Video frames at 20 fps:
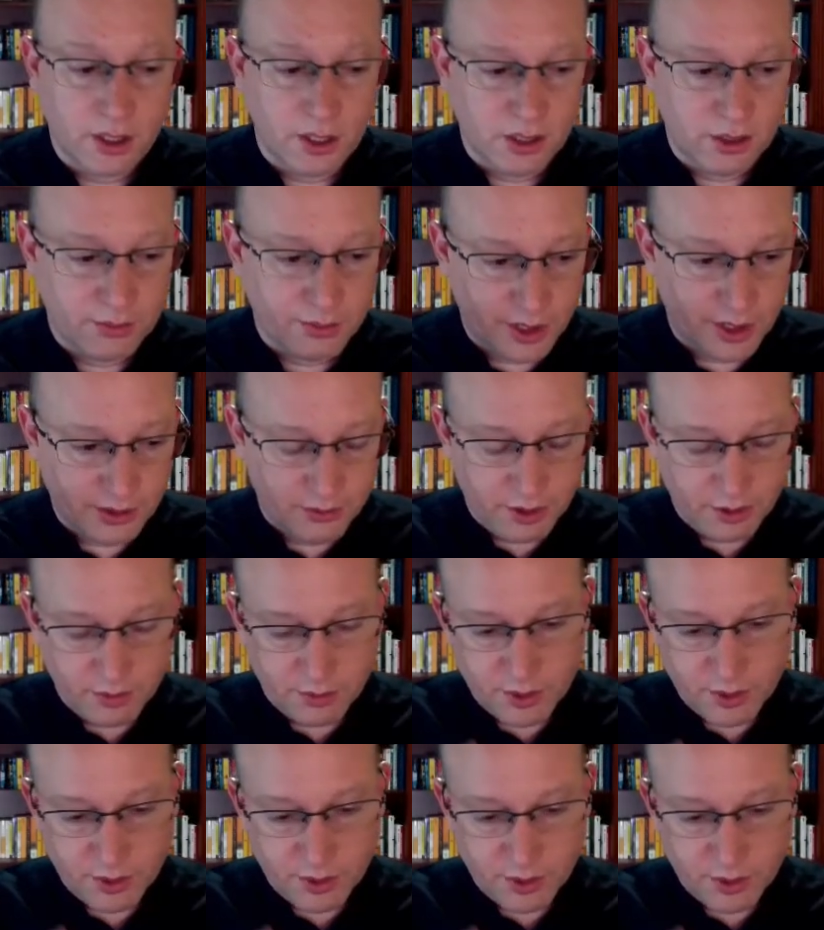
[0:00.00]
I
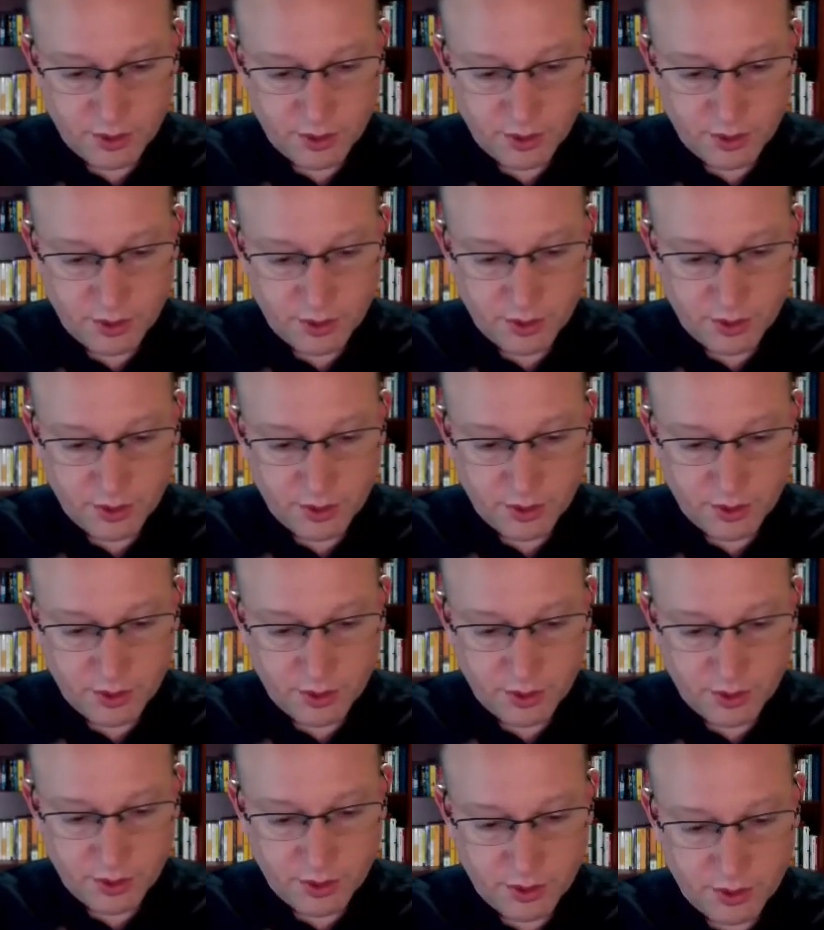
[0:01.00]
remember the early
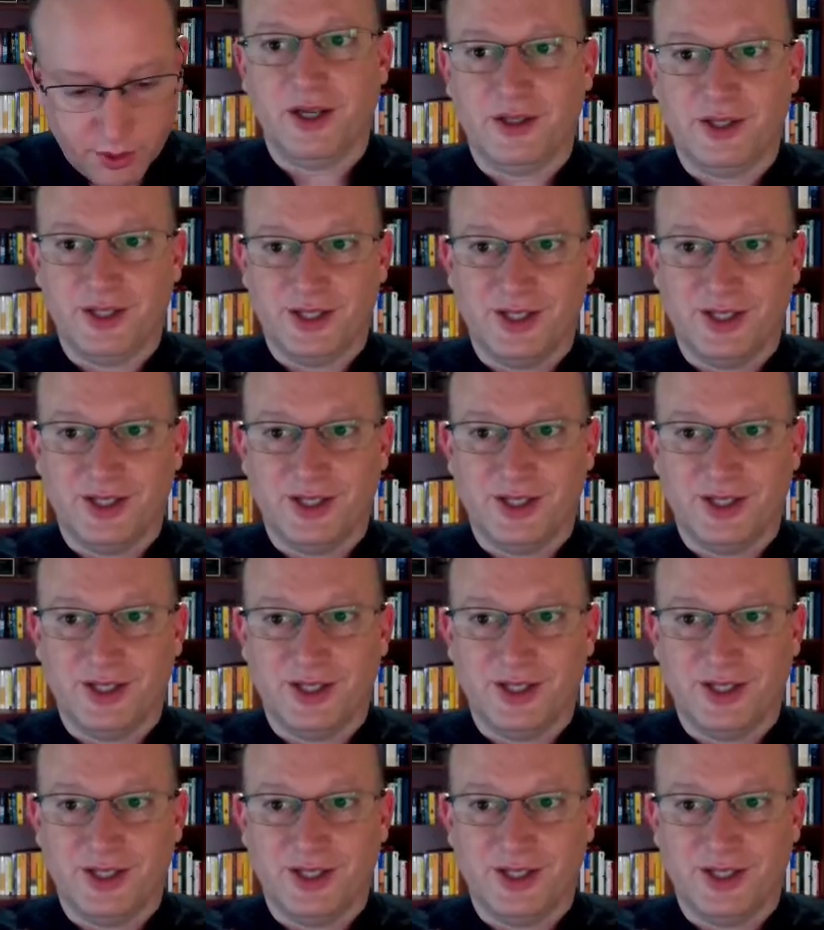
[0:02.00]
days of the cloud,